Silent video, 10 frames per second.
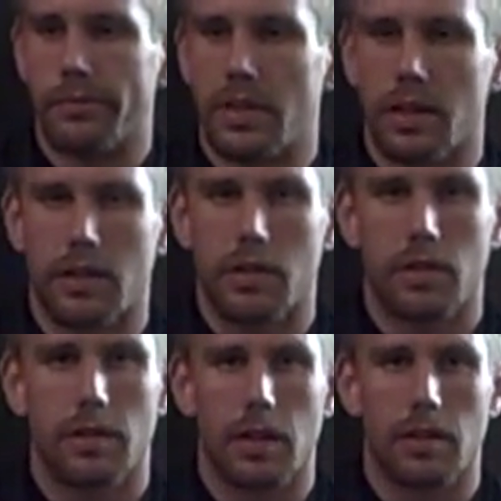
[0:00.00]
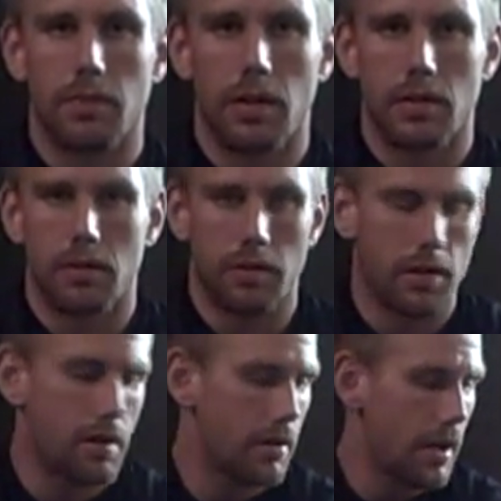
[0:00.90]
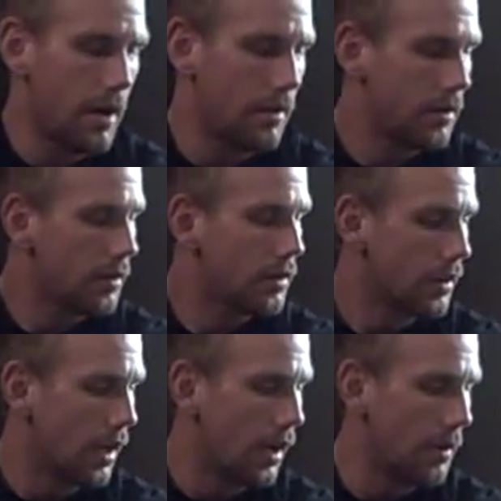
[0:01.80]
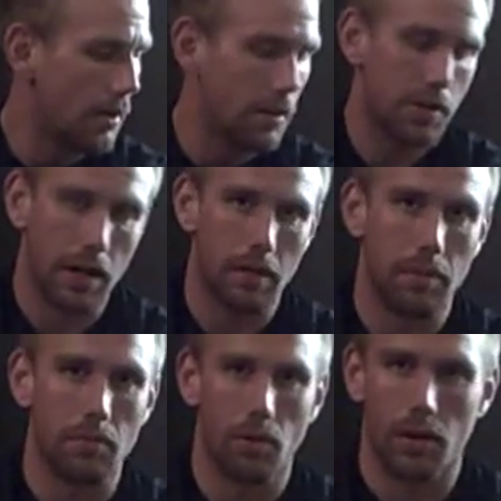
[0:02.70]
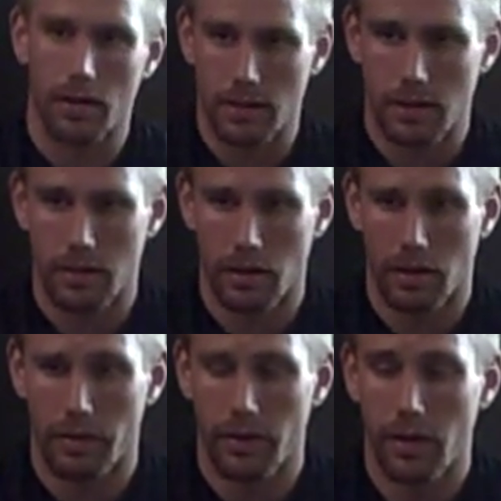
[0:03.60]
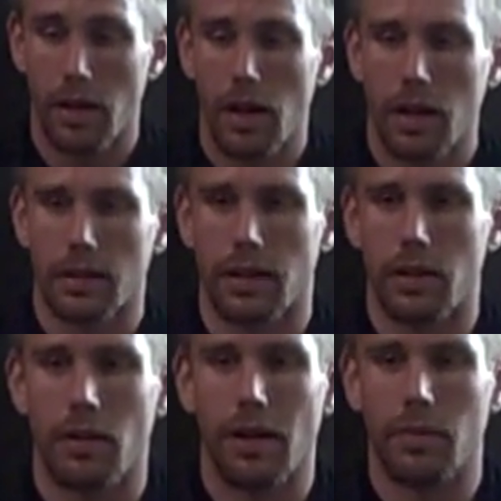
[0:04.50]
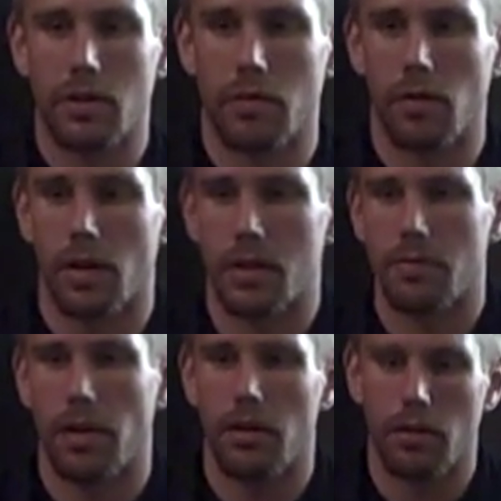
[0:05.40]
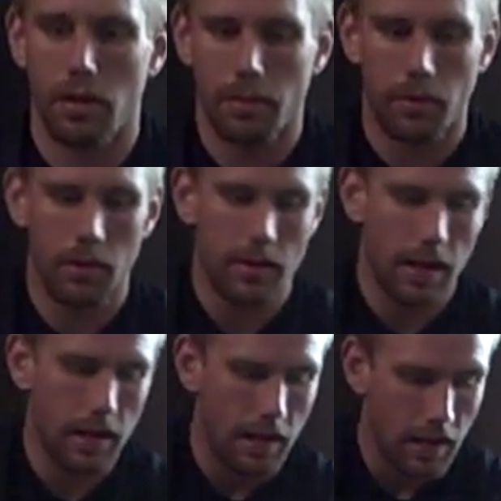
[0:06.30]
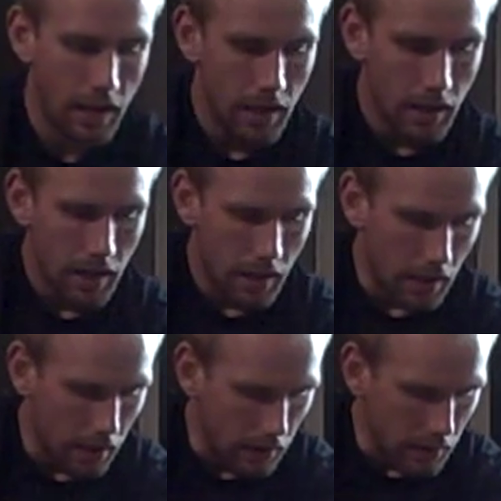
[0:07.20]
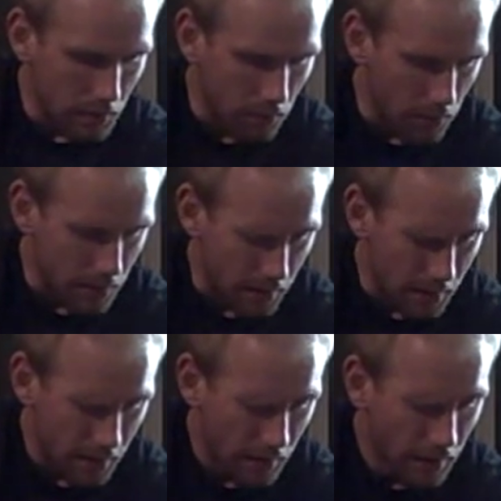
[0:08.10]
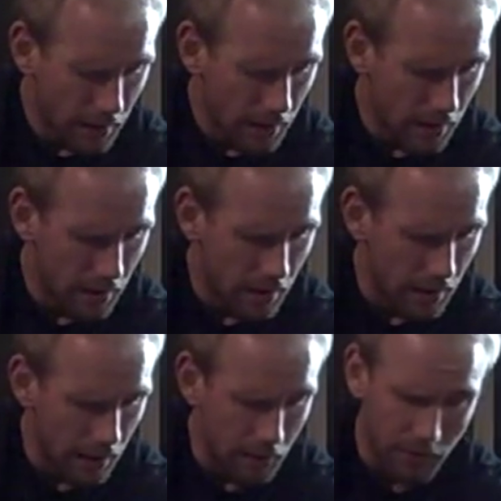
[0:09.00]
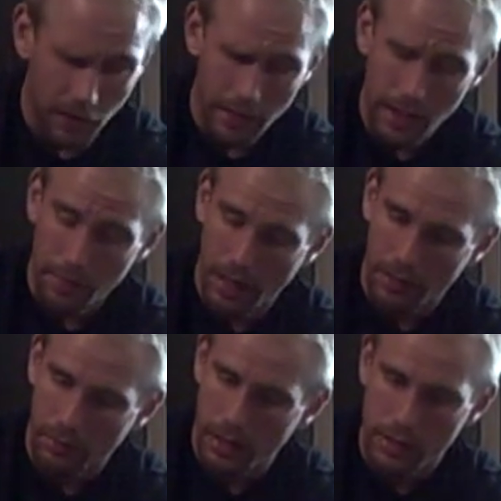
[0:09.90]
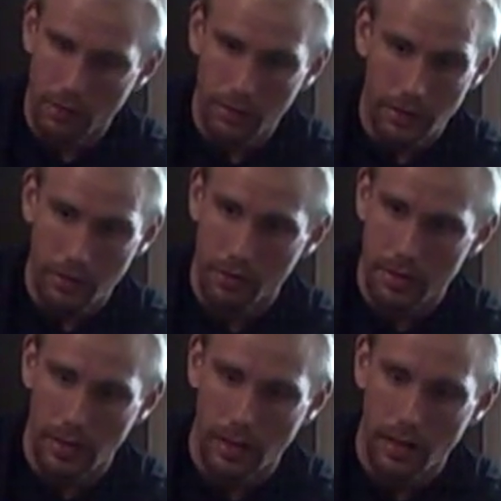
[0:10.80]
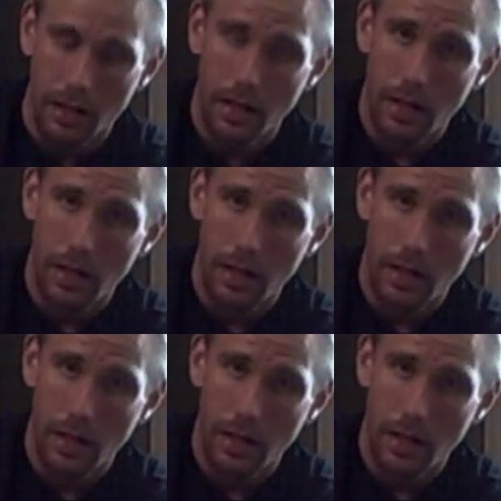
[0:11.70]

6 months to a year now. I wish I could be more consistent on it because I know how much it works. But I literally pull it tight and I lean towards it. And you find that pain threshold and you'll see it.